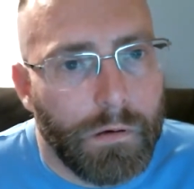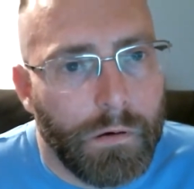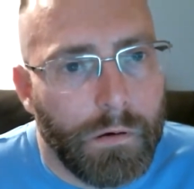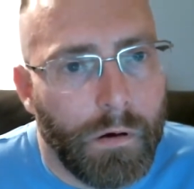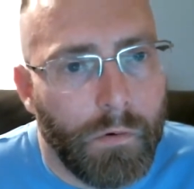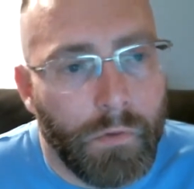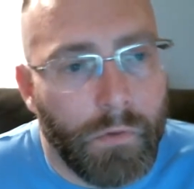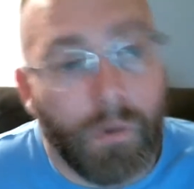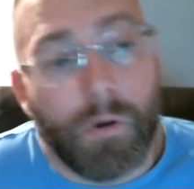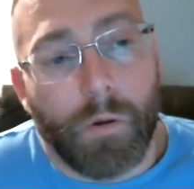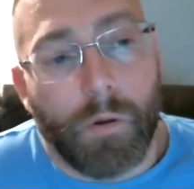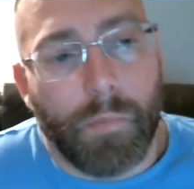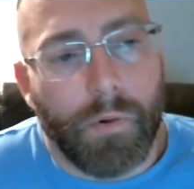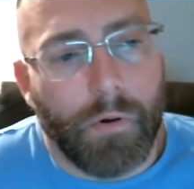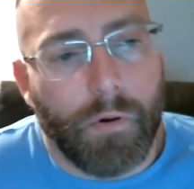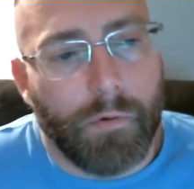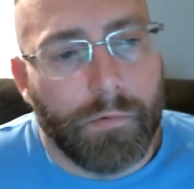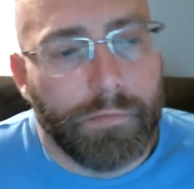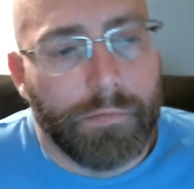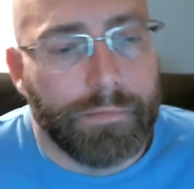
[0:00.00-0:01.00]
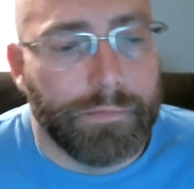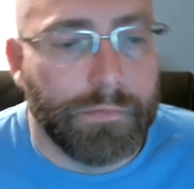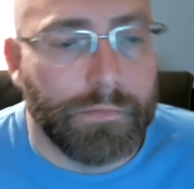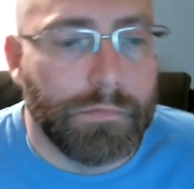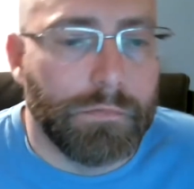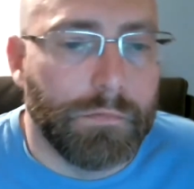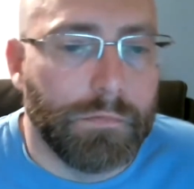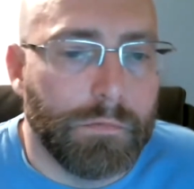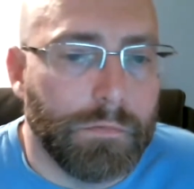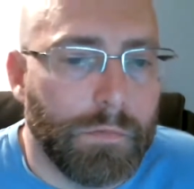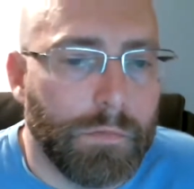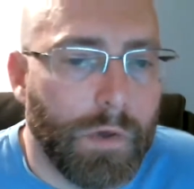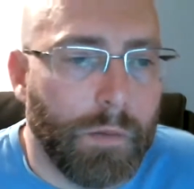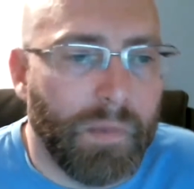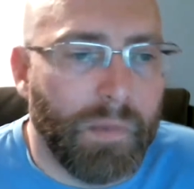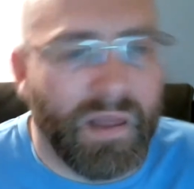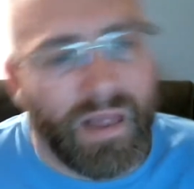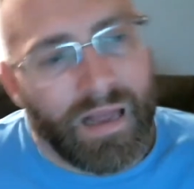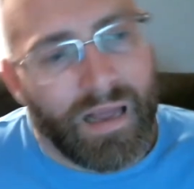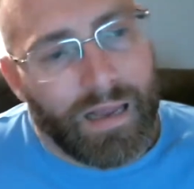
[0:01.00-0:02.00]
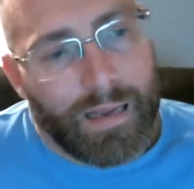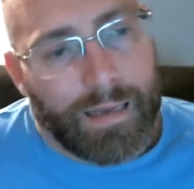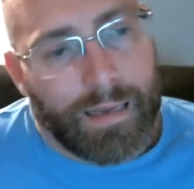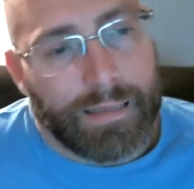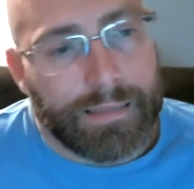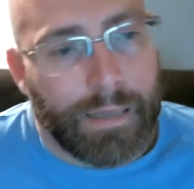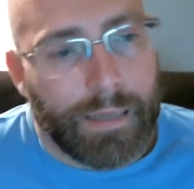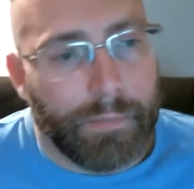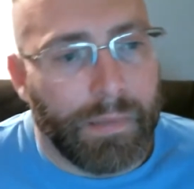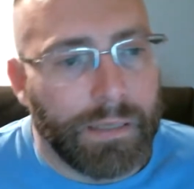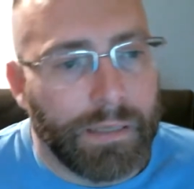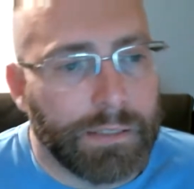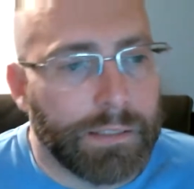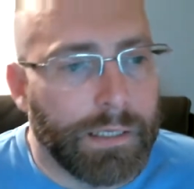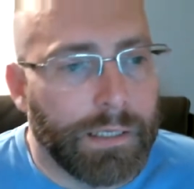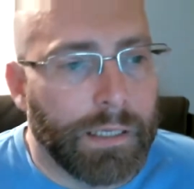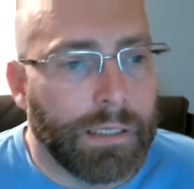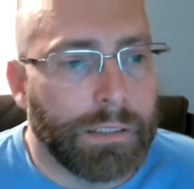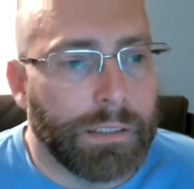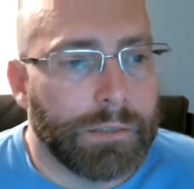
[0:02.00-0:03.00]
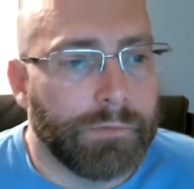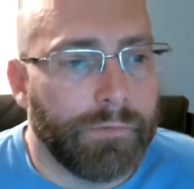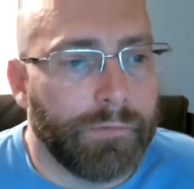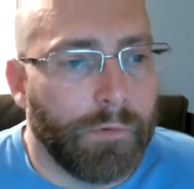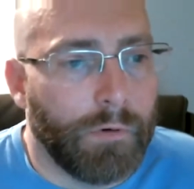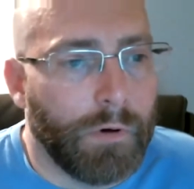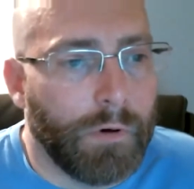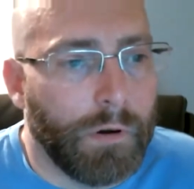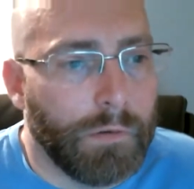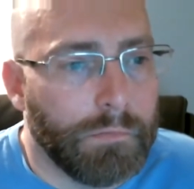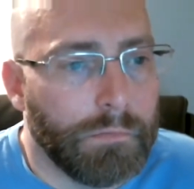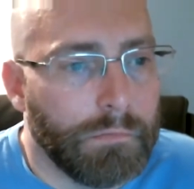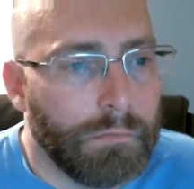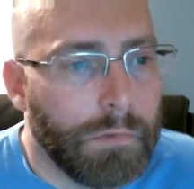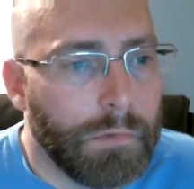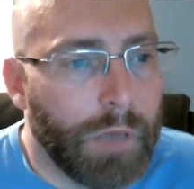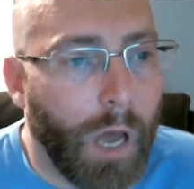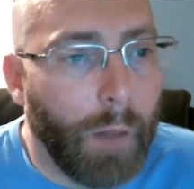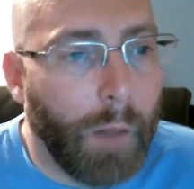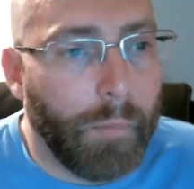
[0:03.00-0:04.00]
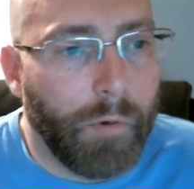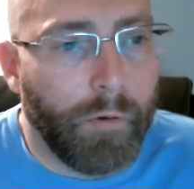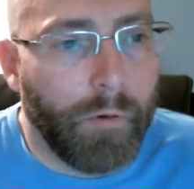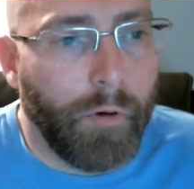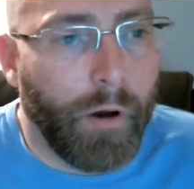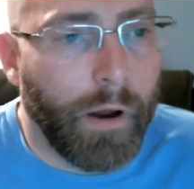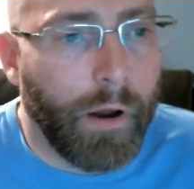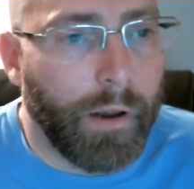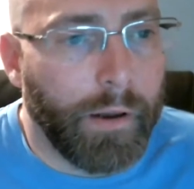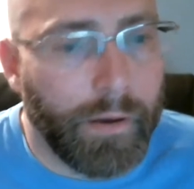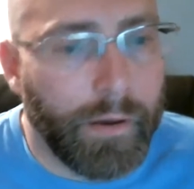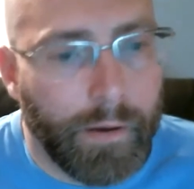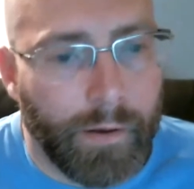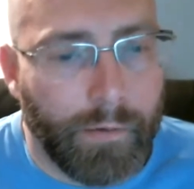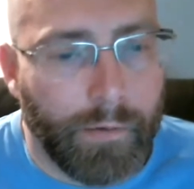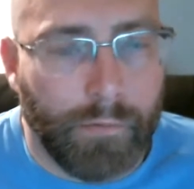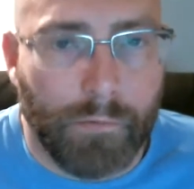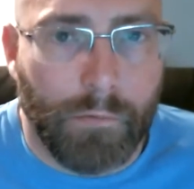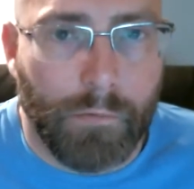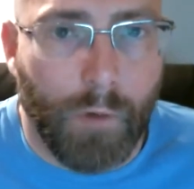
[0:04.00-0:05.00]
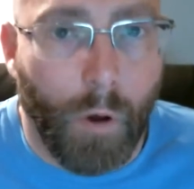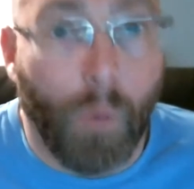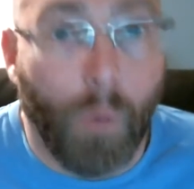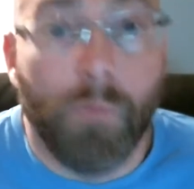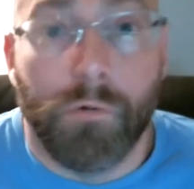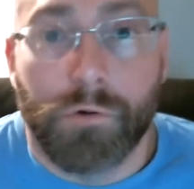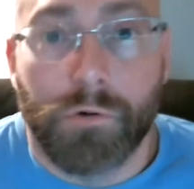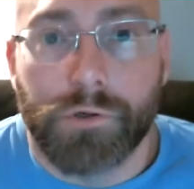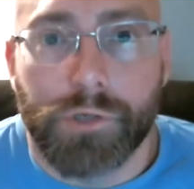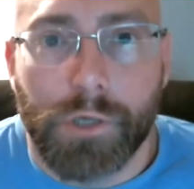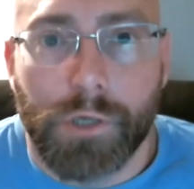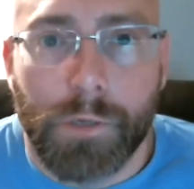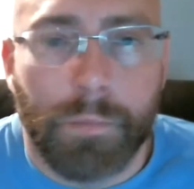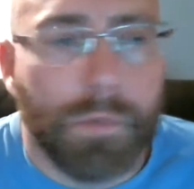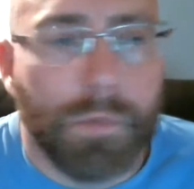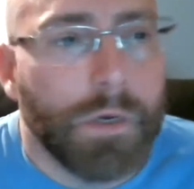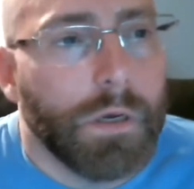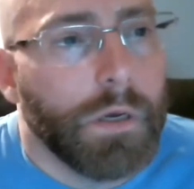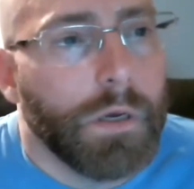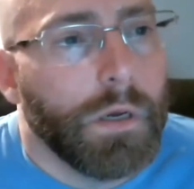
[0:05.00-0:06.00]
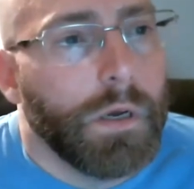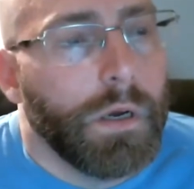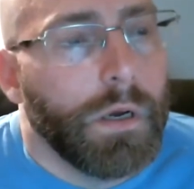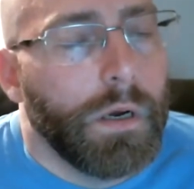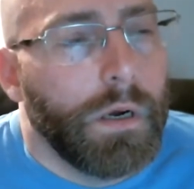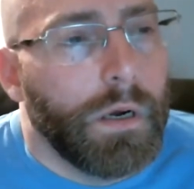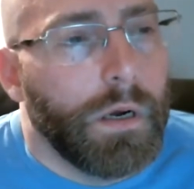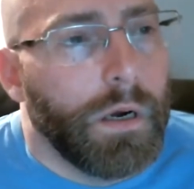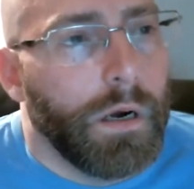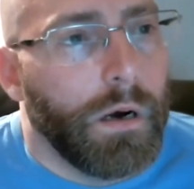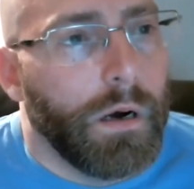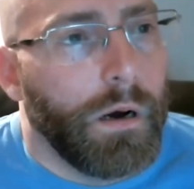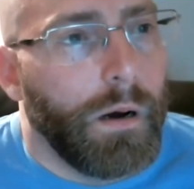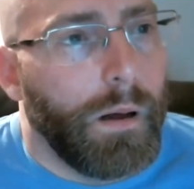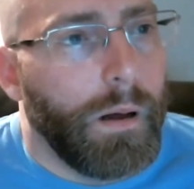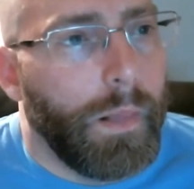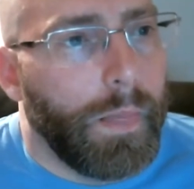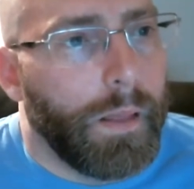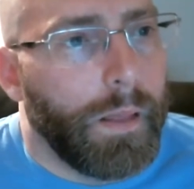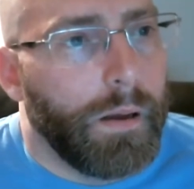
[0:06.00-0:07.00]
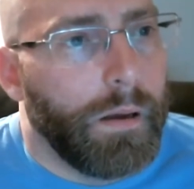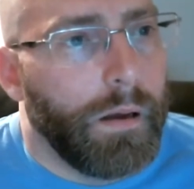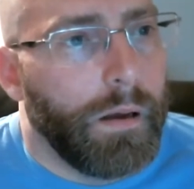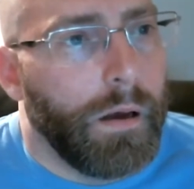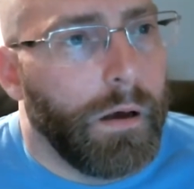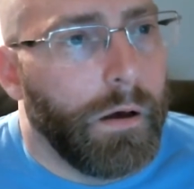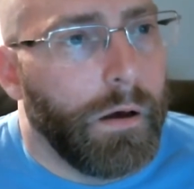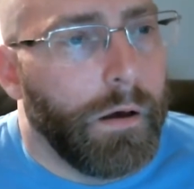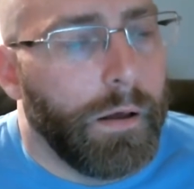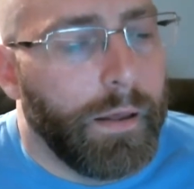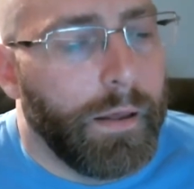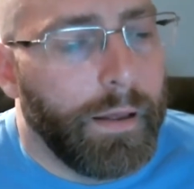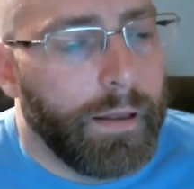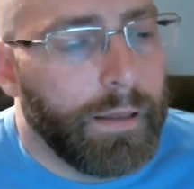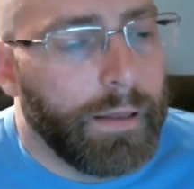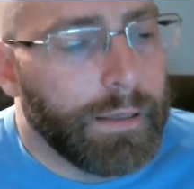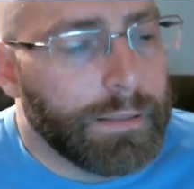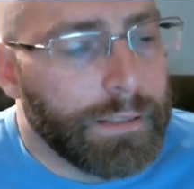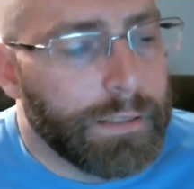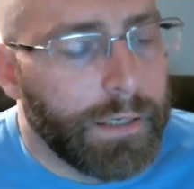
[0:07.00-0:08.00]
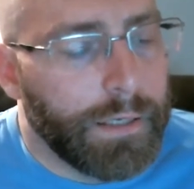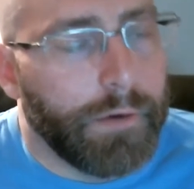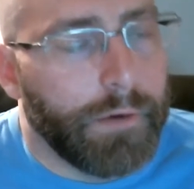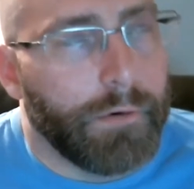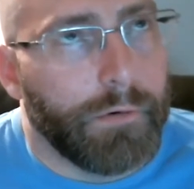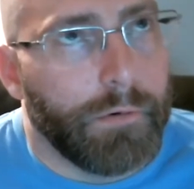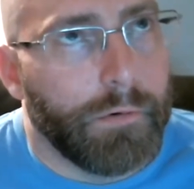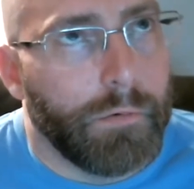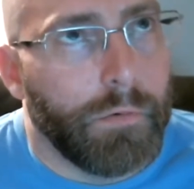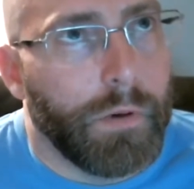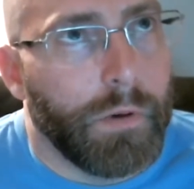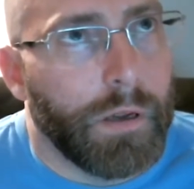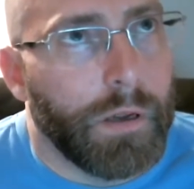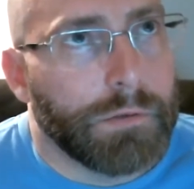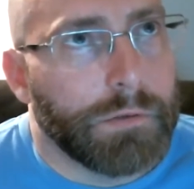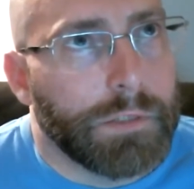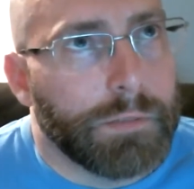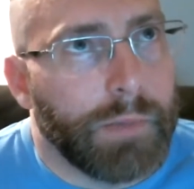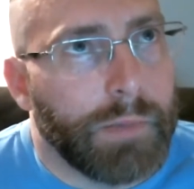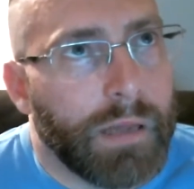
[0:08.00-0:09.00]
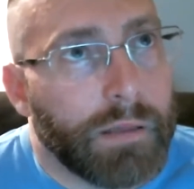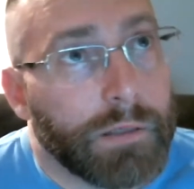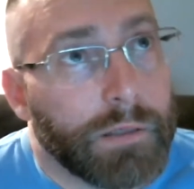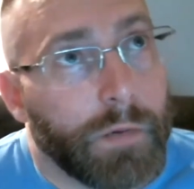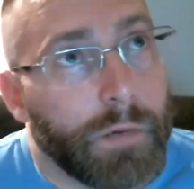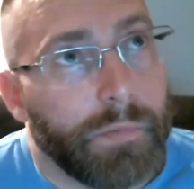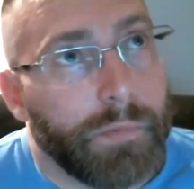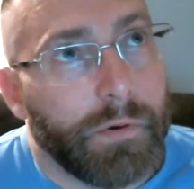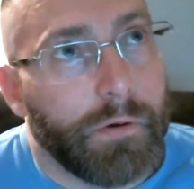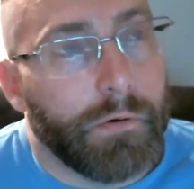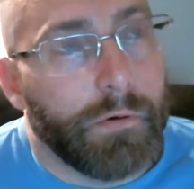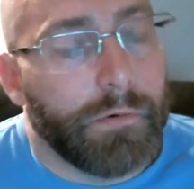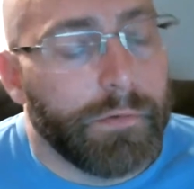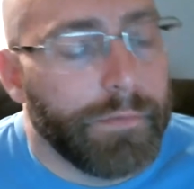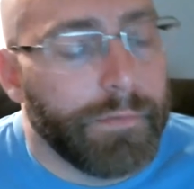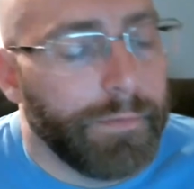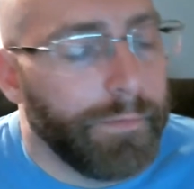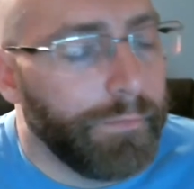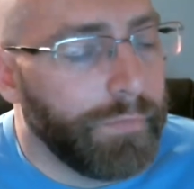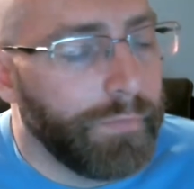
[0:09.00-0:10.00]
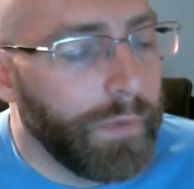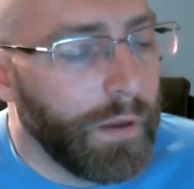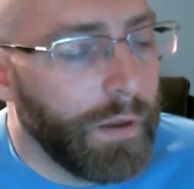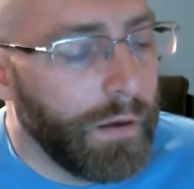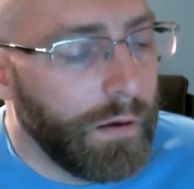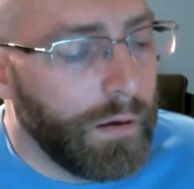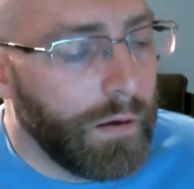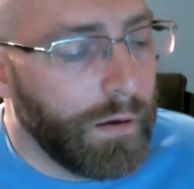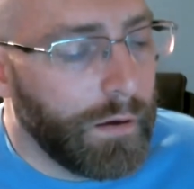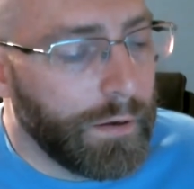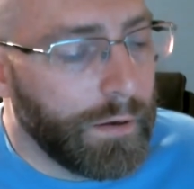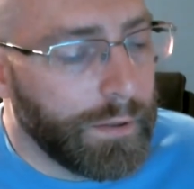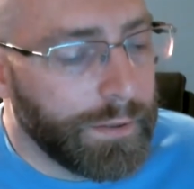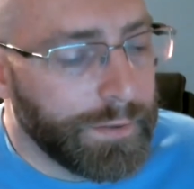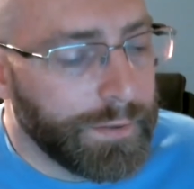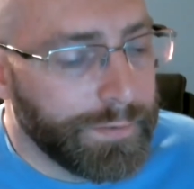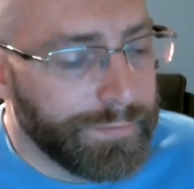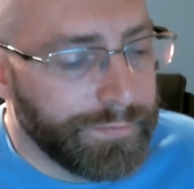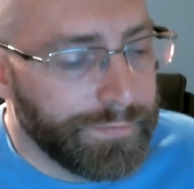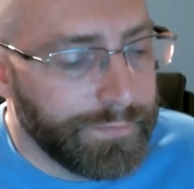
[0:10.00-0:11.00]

on their computer. I mean, I guess that makes sense for copyright and ownership. Let's see here. What else about this computer? The